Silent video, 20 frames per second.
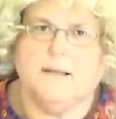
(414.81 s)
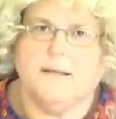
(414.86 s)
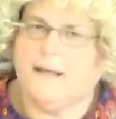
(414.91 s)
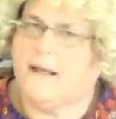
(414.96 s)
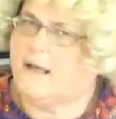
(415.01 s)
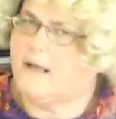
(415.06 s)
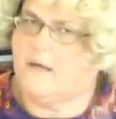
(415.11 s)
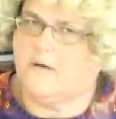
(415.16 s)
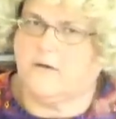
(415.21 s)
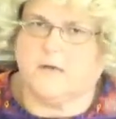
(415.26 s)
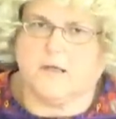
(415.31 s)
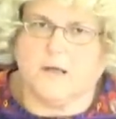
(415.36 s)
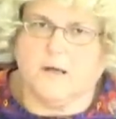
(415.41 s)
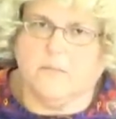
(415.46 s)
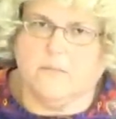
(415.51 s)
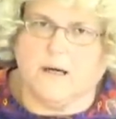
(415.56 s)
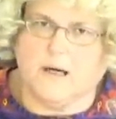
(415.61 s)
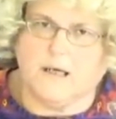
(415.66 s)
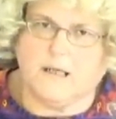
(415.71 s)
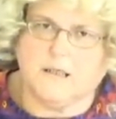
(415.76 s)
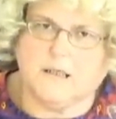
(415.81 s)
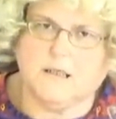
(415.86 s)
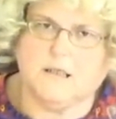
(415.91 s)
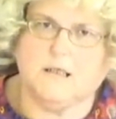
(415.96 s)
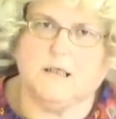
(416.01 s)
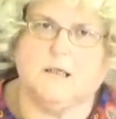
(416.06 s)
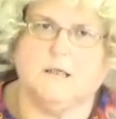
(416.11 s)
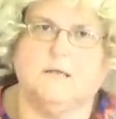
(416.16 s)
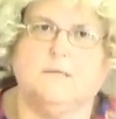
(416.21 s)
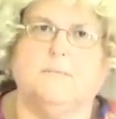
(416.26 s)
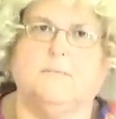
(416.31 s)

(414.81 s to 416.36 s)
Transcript: Thank you so much.